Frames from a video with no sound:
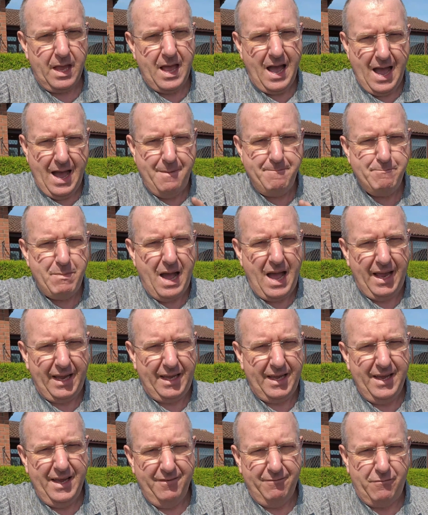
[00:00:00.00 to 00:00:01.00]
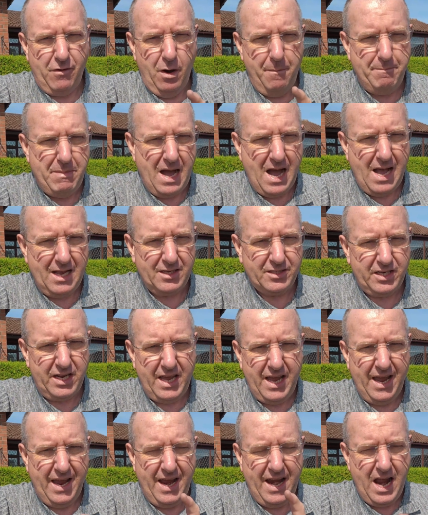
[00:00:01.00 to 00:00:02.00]
and back from Barnsley
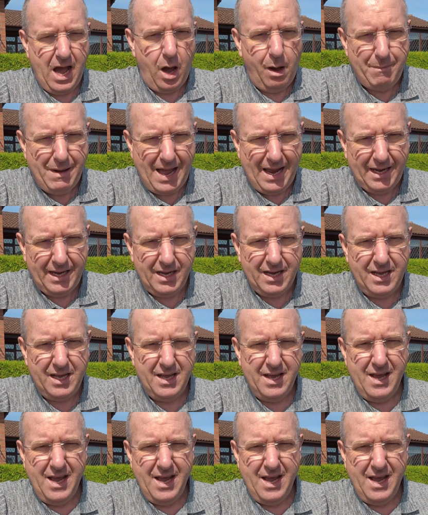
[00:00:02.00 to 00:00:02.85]
in our banger,